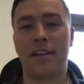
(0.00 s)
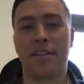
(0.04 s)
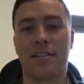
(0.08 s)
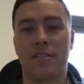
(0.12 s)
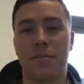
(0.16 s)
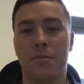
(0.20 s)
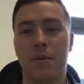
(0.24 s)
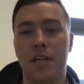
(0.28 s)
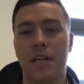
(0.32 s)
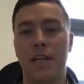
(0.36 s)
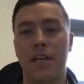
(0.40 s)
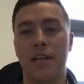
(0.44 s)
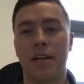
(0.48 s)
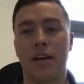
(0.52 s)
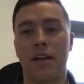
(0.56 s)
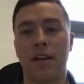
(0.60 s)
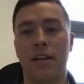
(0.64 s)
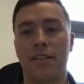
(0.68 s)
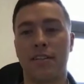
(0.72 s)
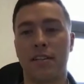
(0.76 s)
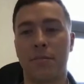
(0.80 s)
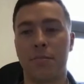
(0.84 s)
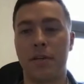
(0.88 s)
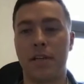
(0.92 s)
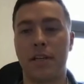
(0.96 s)
there needs to be
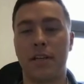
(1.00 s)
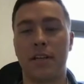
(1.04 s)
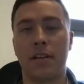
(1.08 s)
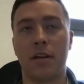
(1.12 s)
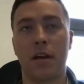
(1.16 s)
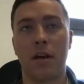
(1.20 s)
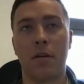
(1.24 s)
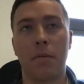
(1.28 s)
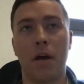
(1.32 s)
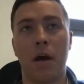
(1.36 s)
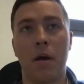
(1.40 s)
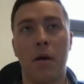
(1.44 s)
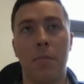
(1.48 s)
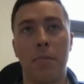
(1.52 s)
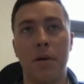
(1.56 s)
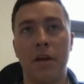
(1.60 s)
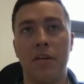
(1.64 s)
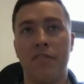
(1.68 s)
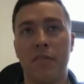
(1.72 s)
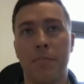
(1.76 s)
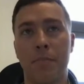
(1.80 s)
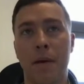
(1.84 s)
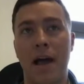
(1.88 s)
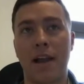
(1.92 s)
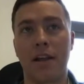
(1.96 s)
a bit
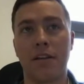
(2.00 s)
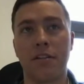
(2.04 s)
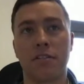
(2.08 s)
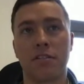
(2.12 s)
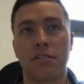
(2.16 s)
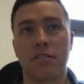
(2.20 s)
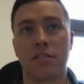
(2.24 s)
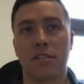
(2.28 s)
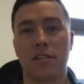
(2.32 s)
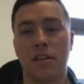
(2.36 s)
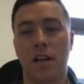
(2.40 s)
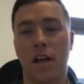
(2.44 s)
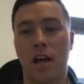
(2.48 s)
of a balance.